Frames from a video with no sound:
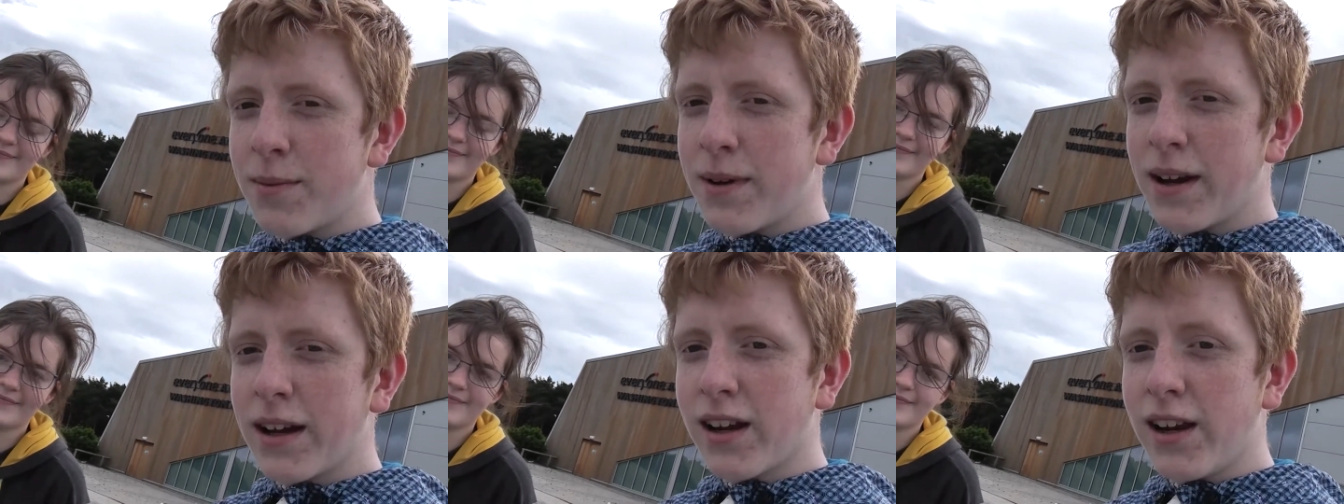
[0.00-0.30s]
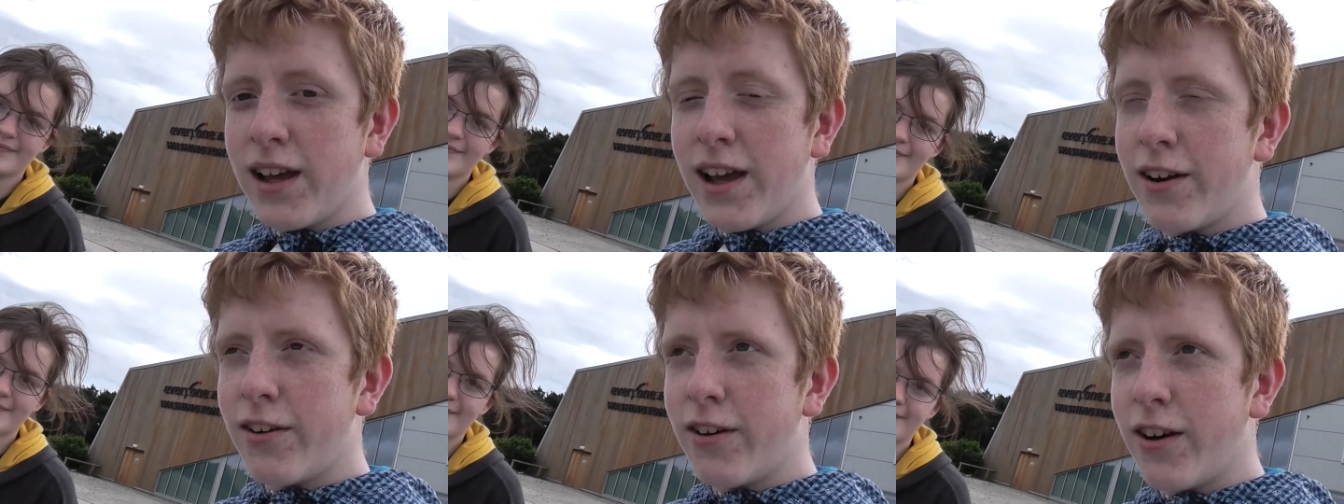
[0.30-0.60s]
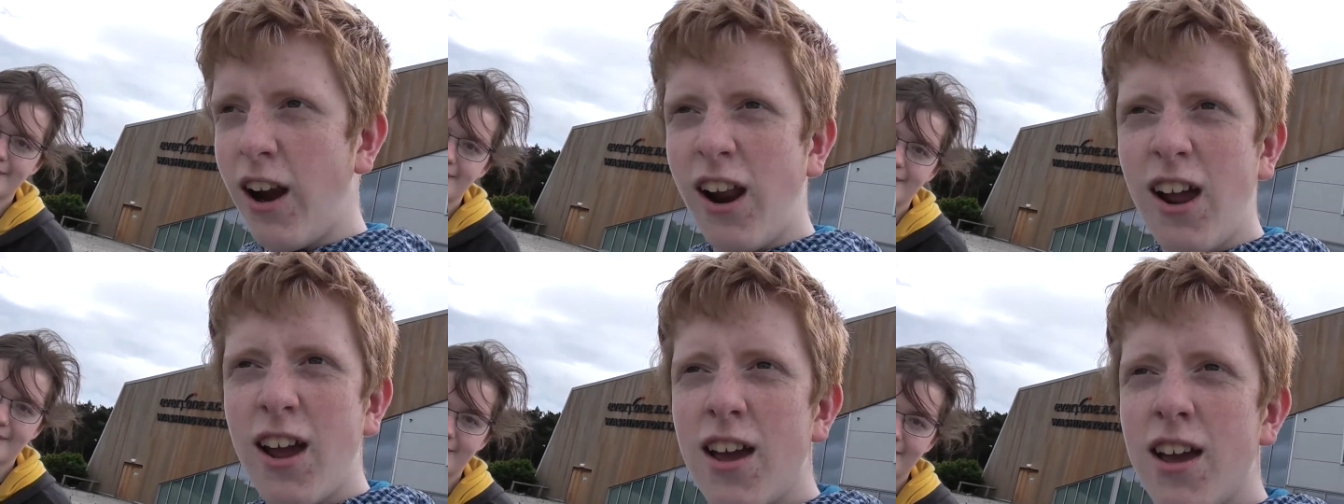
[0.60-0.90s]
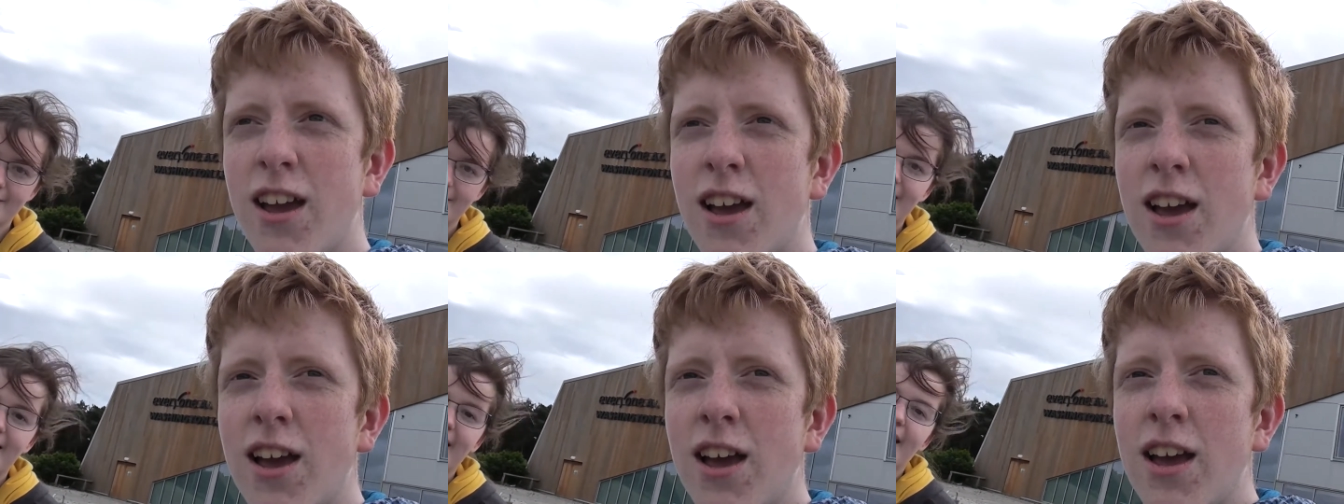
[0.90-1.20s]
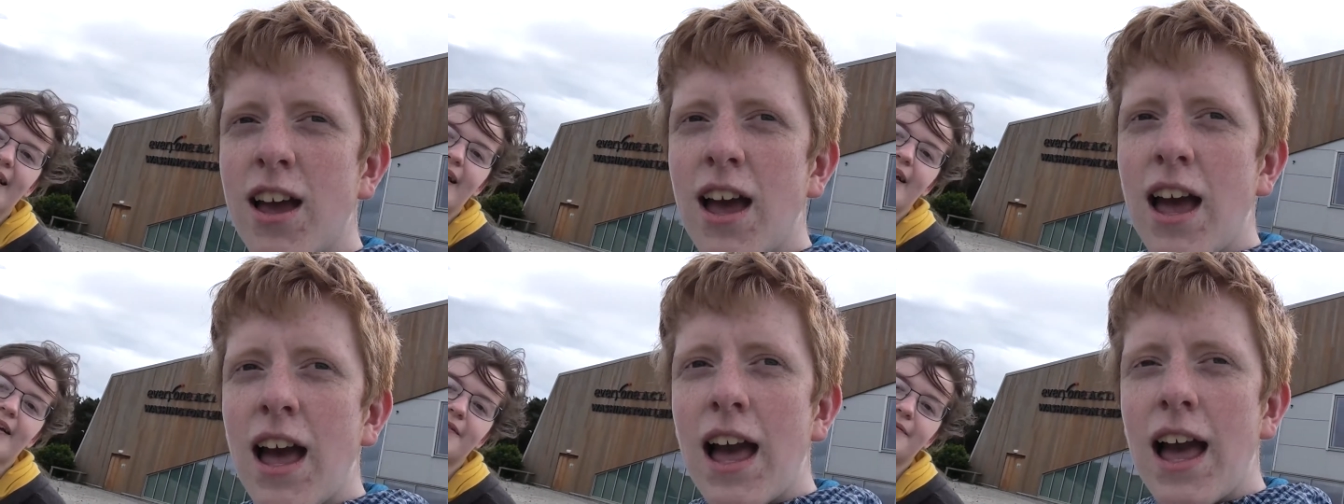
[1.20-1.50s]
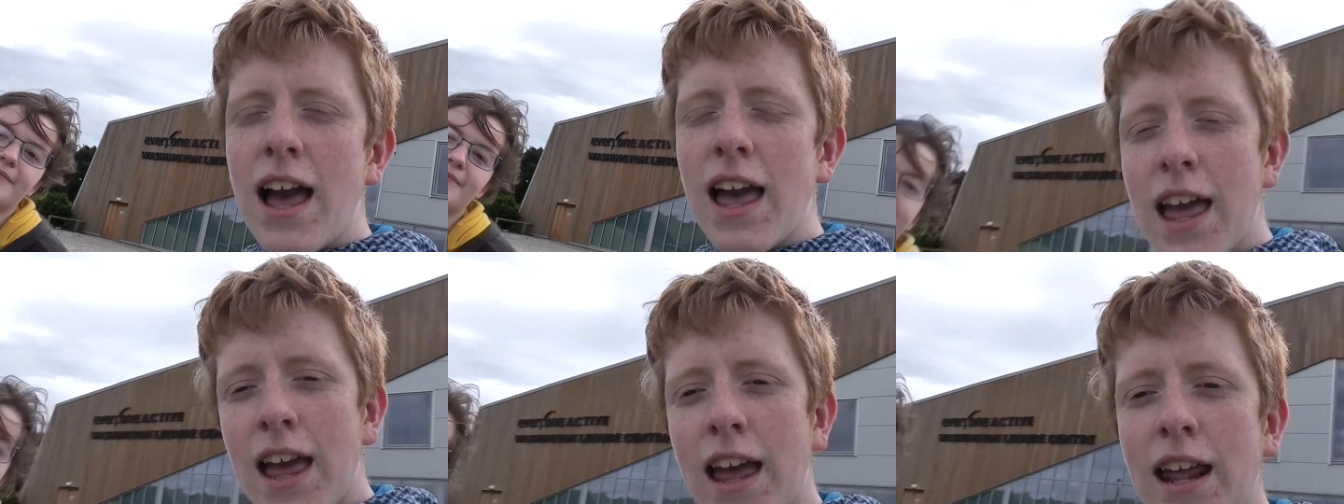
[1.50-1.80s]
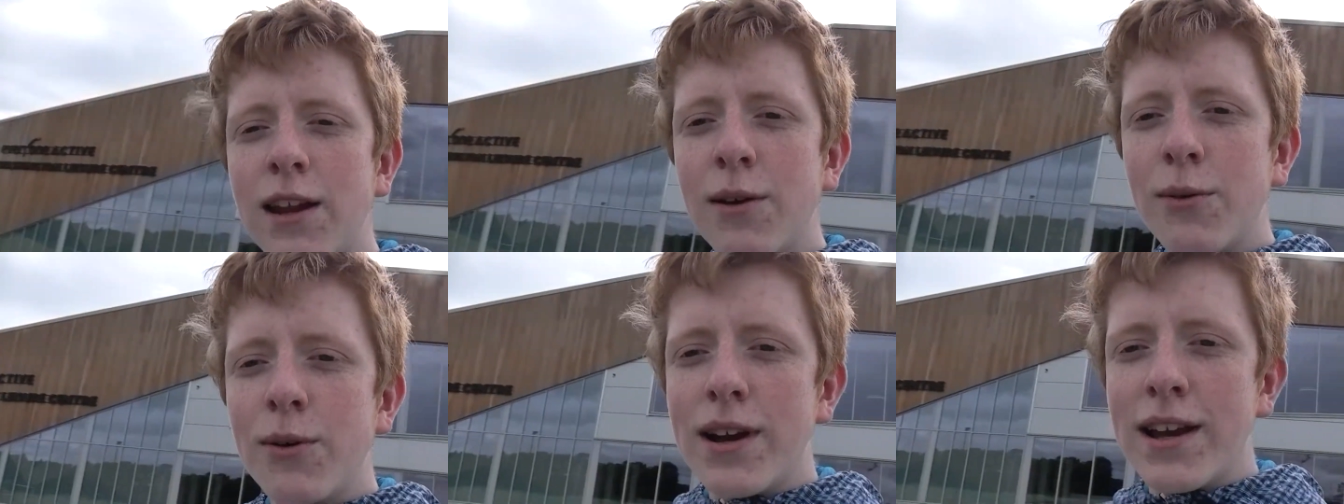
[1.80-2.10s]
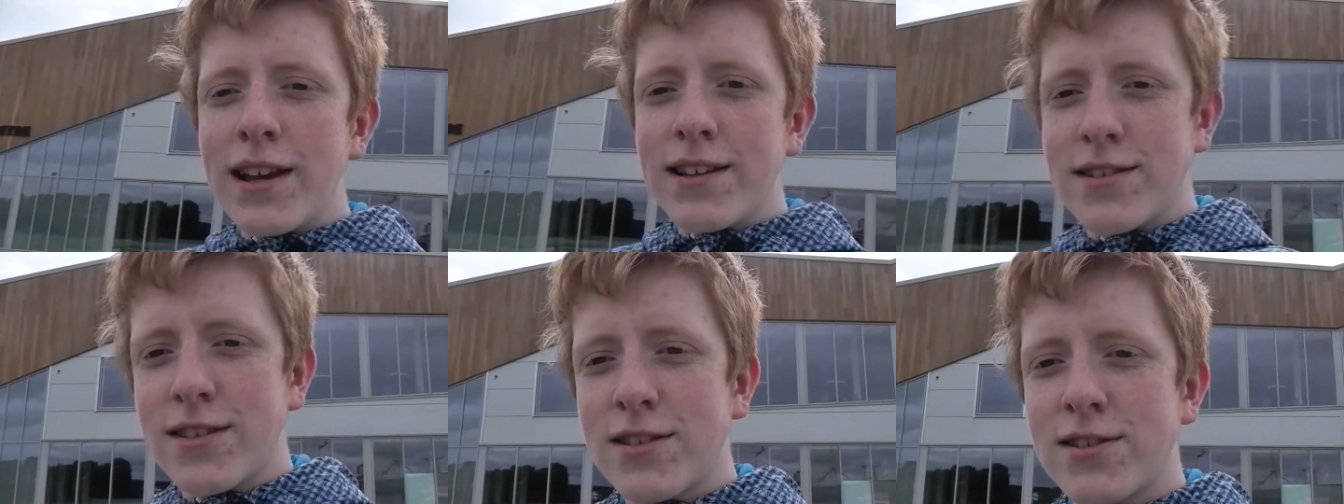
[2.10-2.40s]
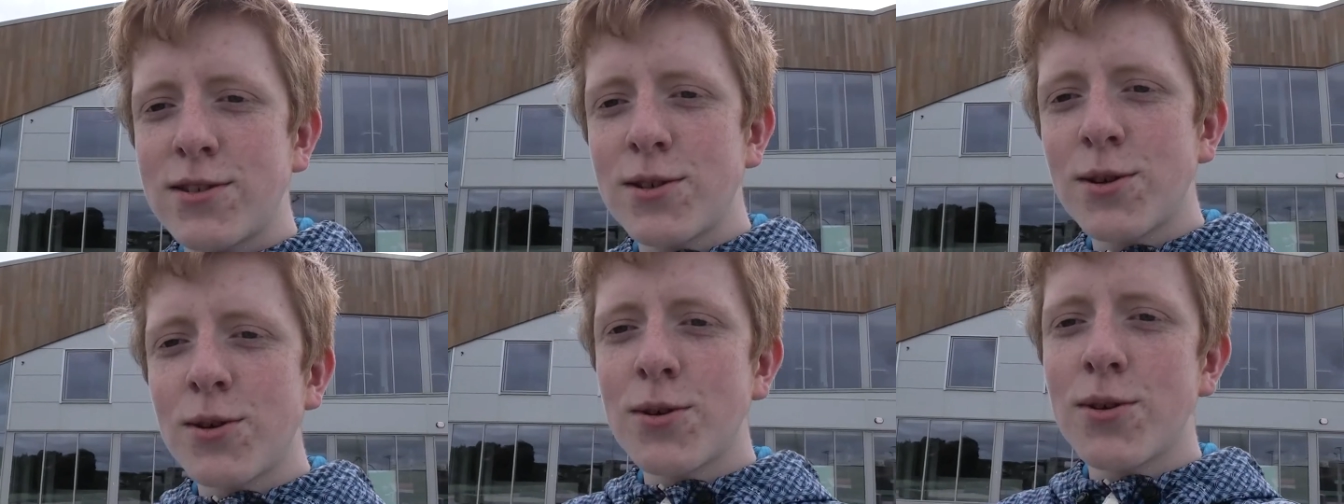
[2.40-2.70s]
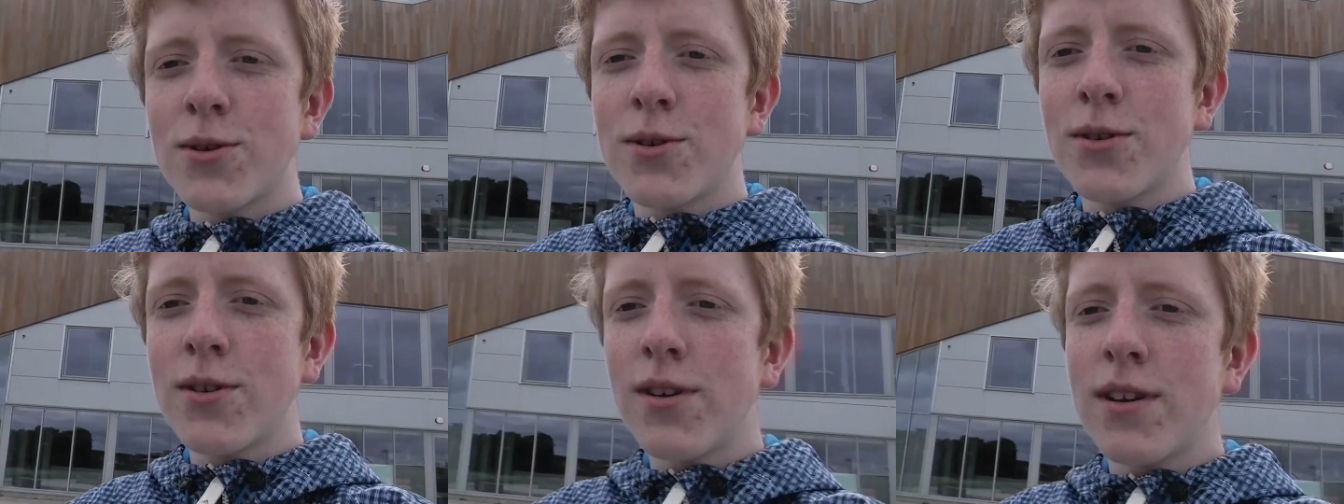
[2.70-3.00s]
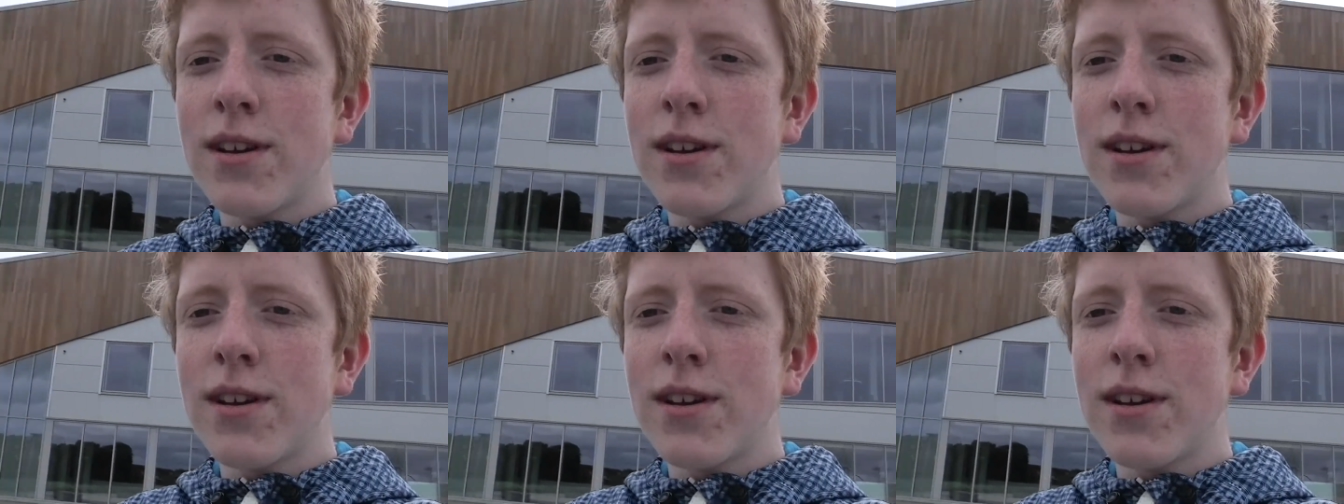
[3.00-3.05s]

back later on. Yeah. Anyways, so